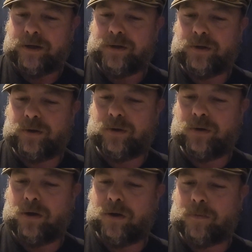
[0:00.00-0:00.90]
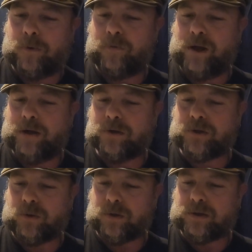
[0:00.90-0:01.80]
Do you do a long proof down or
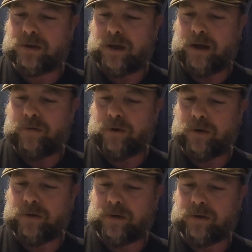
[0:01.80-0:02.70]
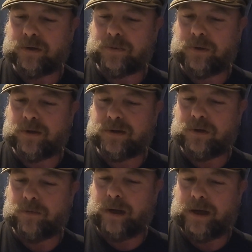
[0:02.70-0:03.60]
short? I have heard that clear spirits
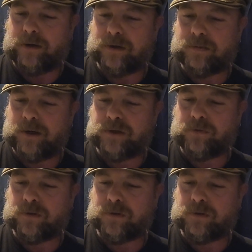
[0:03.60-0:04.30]
don't matter as much for